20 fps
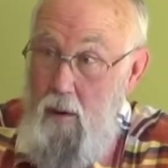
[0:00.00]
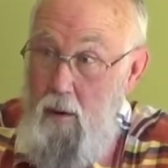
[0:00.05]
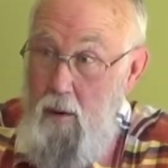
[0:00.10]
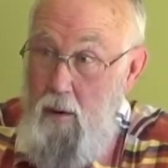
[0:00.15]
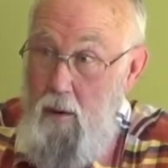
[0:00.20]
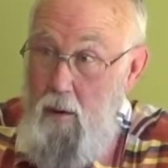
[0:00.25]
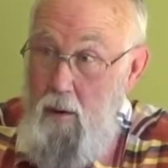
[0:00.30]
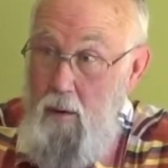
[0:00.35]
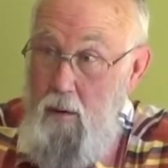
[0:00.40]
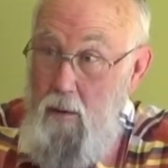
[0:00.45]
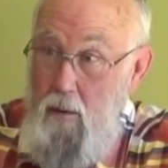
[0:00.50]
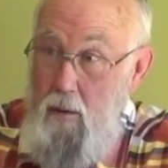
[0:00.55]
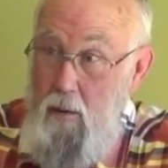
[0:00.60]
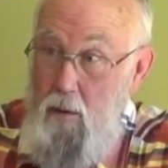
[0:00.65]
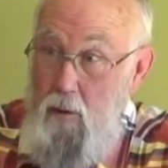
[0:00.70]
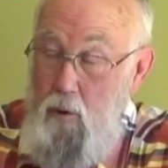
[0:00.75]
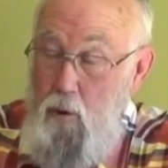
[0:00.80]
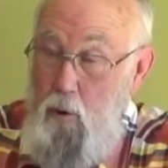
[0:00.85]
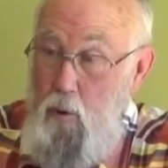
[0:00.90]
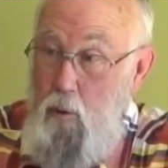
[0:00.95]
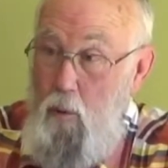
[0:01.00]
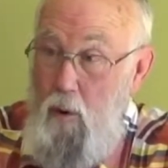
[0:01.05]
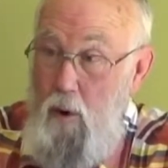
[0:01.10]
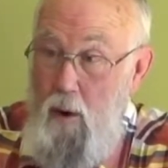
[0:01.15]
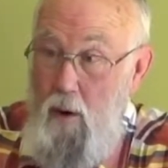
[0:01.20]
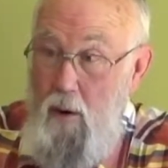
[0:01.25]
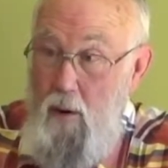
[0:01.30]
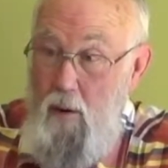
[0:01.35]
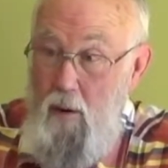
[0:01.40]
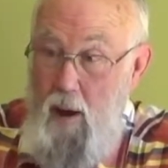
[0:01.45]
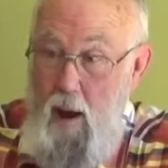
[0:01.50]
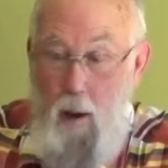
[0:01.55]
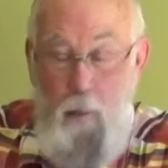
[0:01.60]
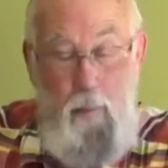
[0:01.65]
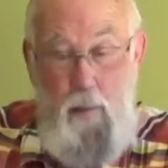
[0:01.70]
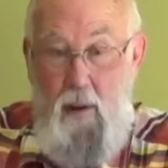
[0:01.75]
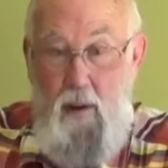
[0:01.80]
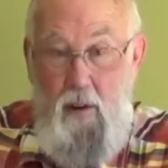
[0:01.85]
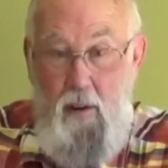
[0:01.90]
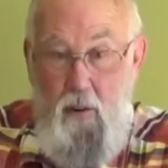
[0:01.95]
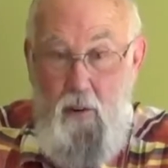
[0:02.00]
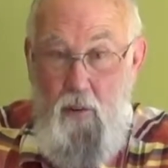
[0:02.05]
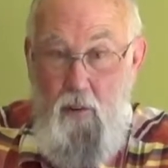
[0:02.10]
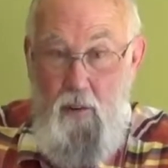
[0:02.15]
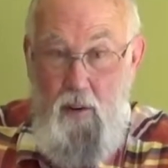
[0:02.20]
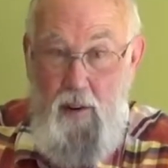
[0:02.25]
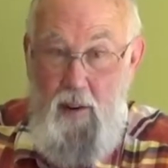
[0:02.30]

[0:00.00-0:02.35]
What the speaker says: who are happy or